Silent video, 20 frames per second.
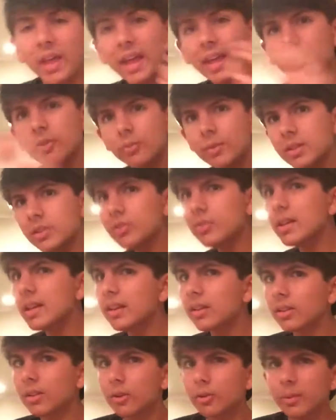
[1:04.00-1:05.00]
And we do
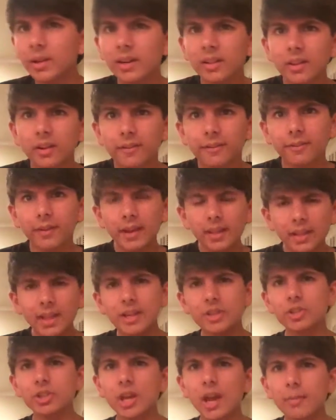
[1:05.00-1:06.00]
get a little bit of their fight
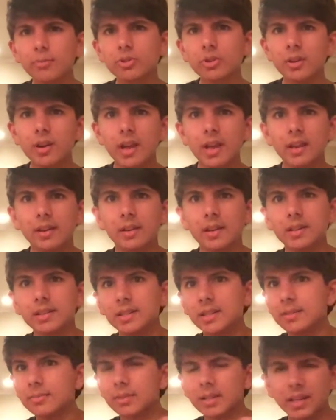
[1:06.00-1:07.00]
last chapter, and it
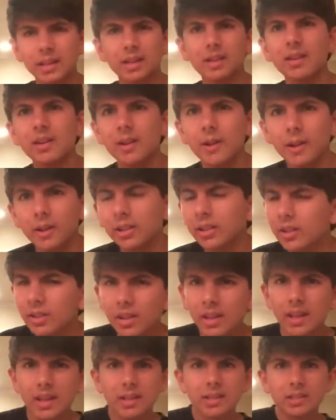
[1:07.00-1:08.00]
seems like
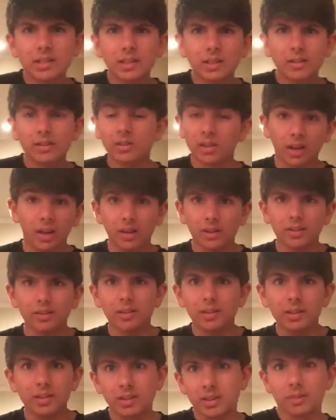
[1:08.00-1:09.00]
Lilii's
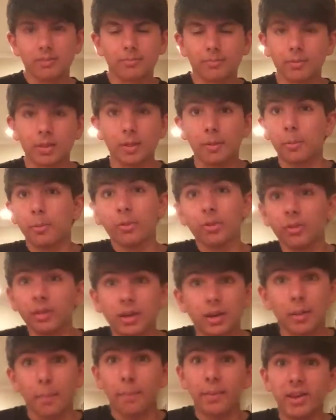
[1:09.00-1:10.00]
gun is the
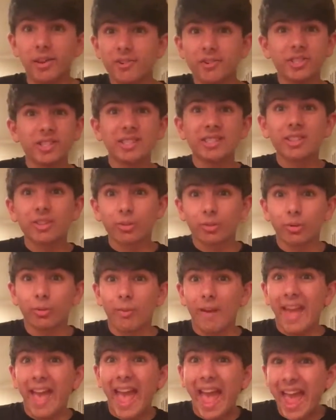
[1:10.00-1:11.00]
ability to pierce
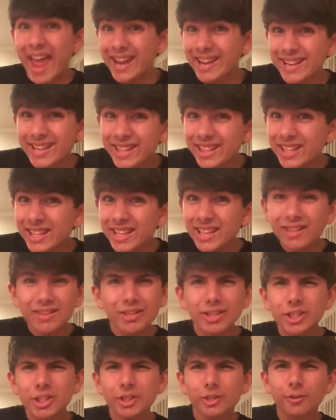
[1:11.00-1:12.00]
through
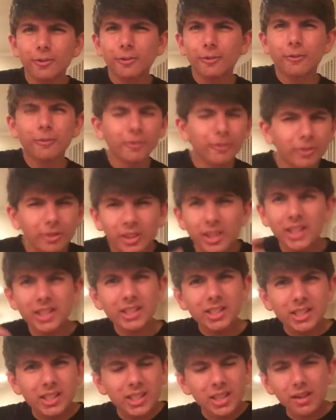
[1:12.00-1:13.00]
anything. So
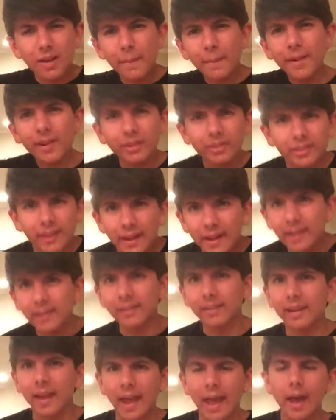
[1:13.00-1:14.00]
let's see about that
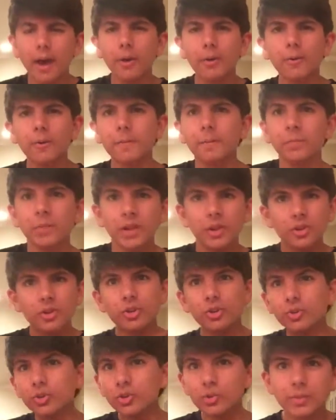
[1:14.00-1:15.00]
and how
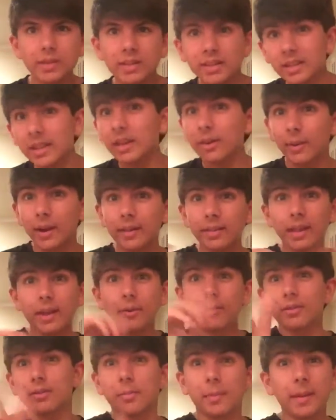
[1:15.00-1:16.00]
Shunsui can get around
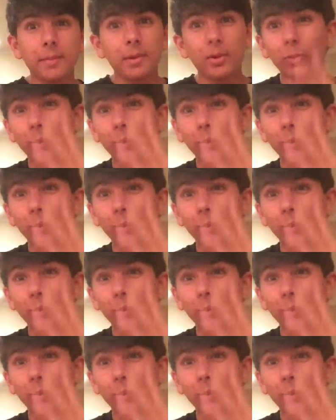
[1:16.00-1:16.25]
that with maybe